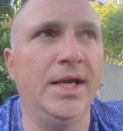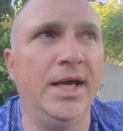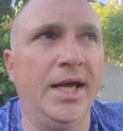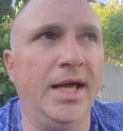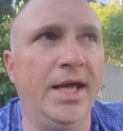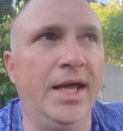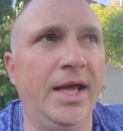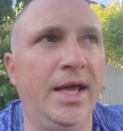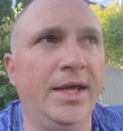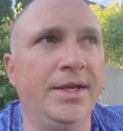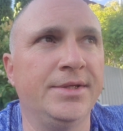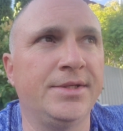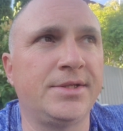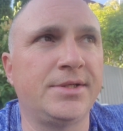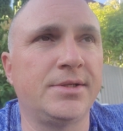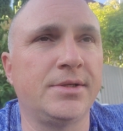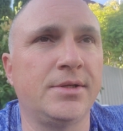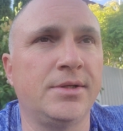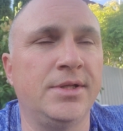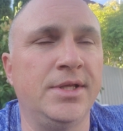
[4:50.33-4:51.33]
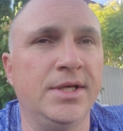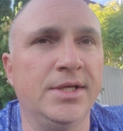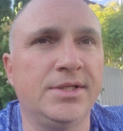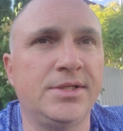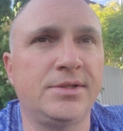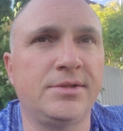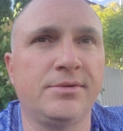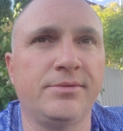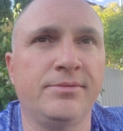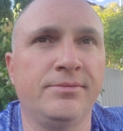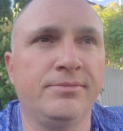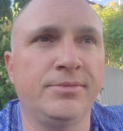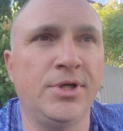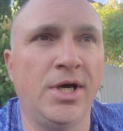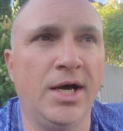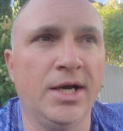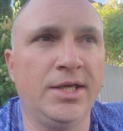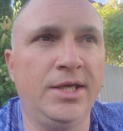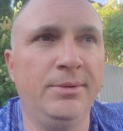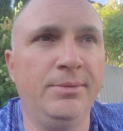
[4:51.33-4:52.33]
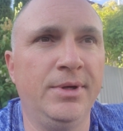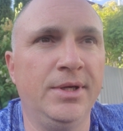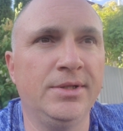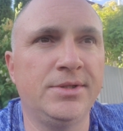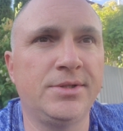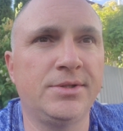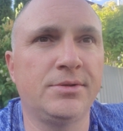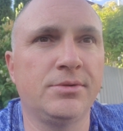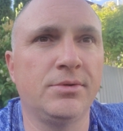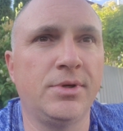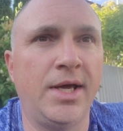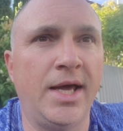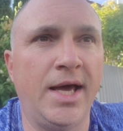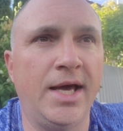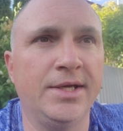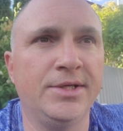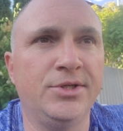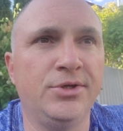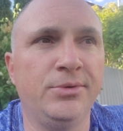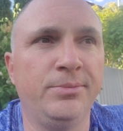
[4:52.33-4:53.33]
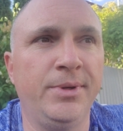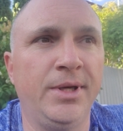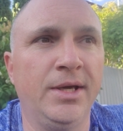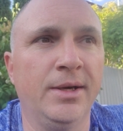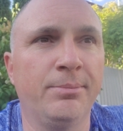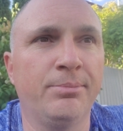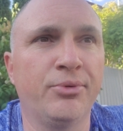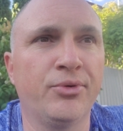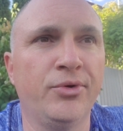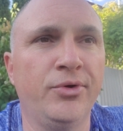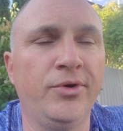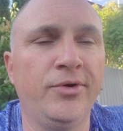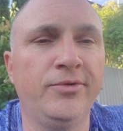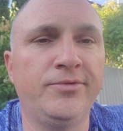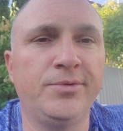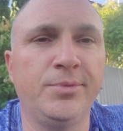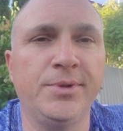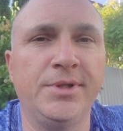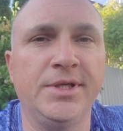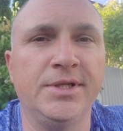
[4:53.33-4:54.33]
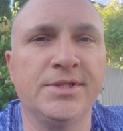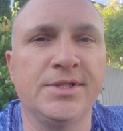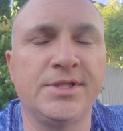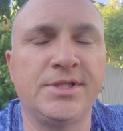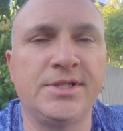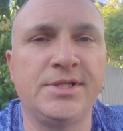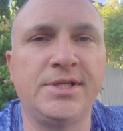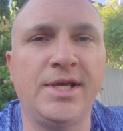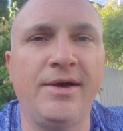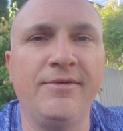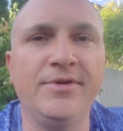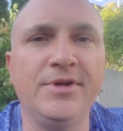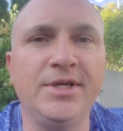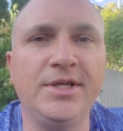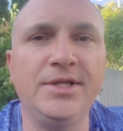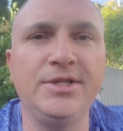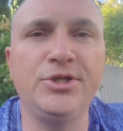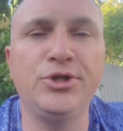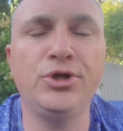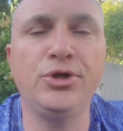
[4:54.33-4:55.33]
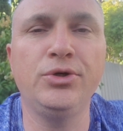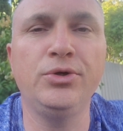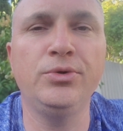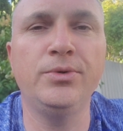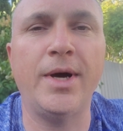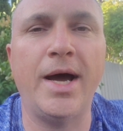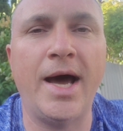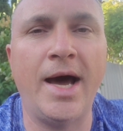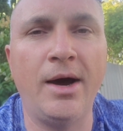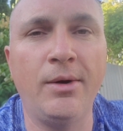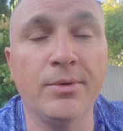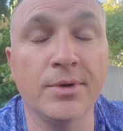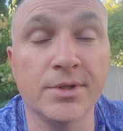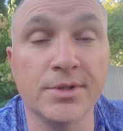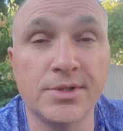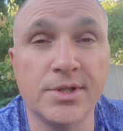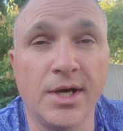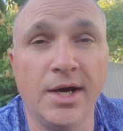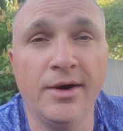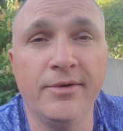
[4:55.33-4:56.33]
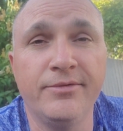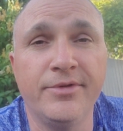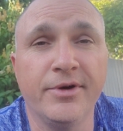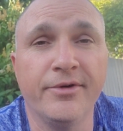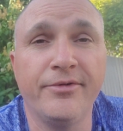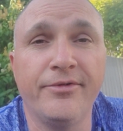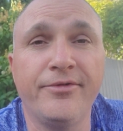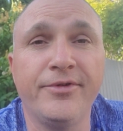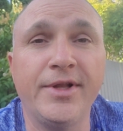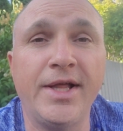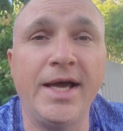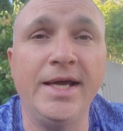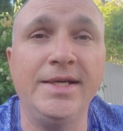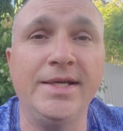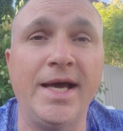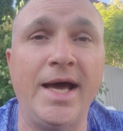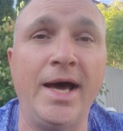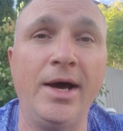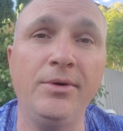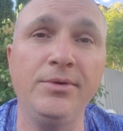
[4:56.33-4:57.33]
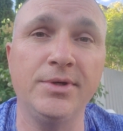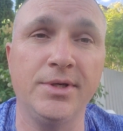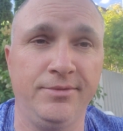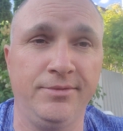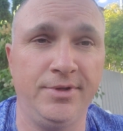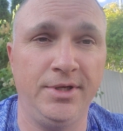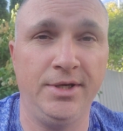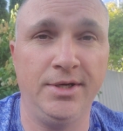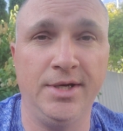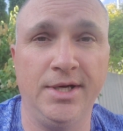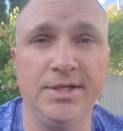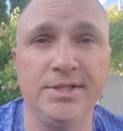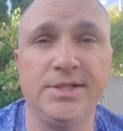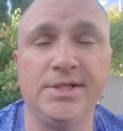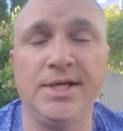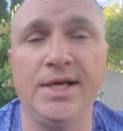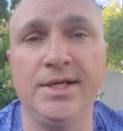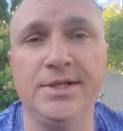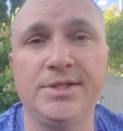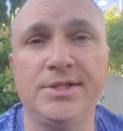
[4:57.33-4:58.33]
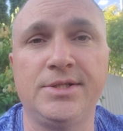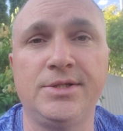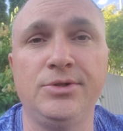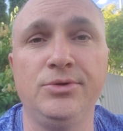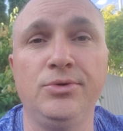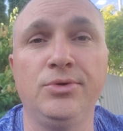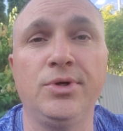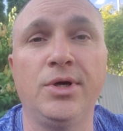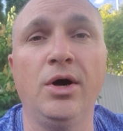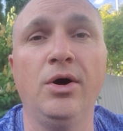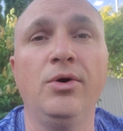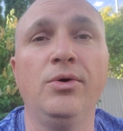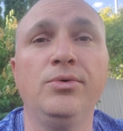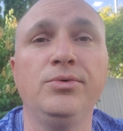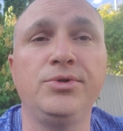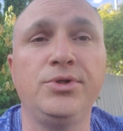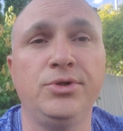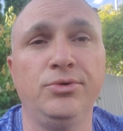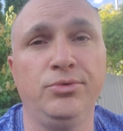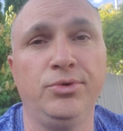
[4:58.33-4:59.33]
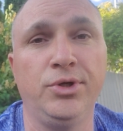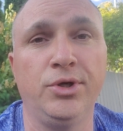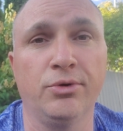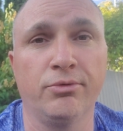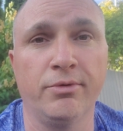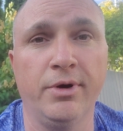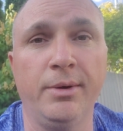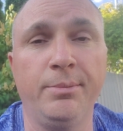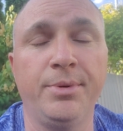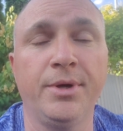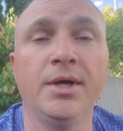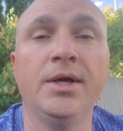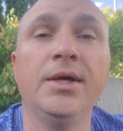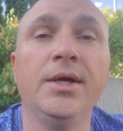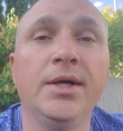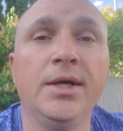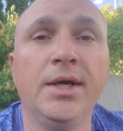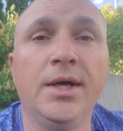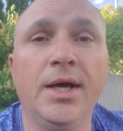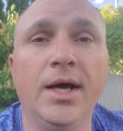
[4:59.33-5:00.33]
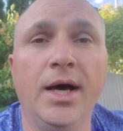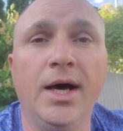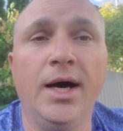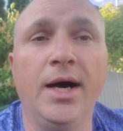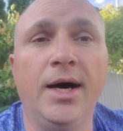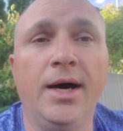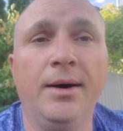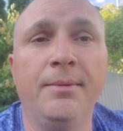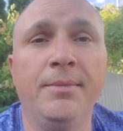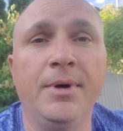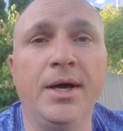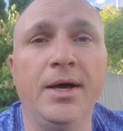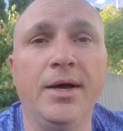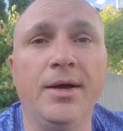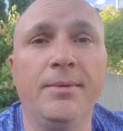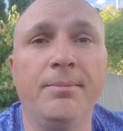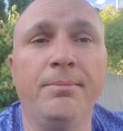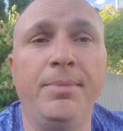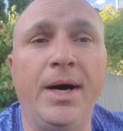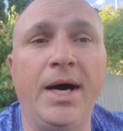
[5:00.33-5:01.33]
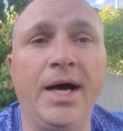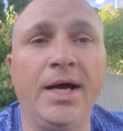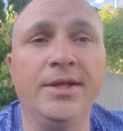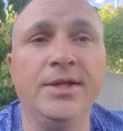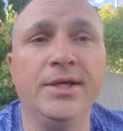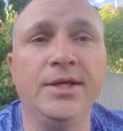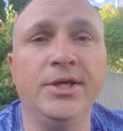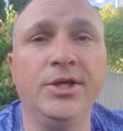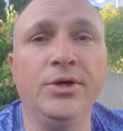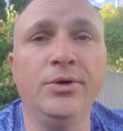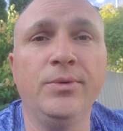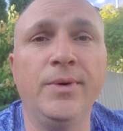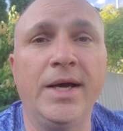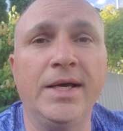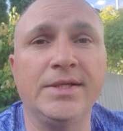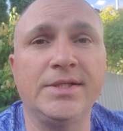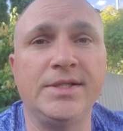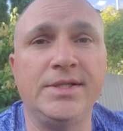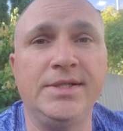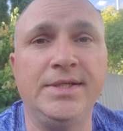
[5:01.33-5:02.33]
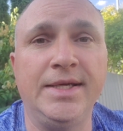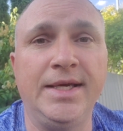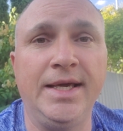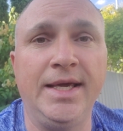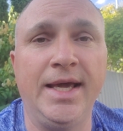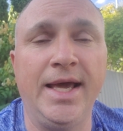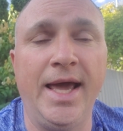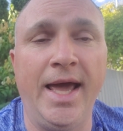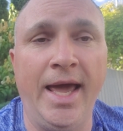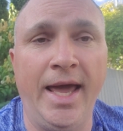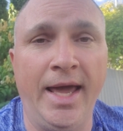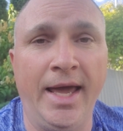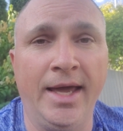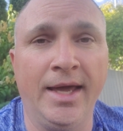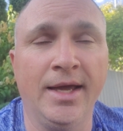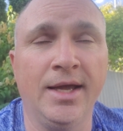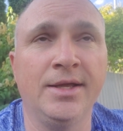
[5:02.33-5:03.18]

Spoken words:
And this document had to be approved within 72 hours of the flight out of the United States to go to Europe by the USDA.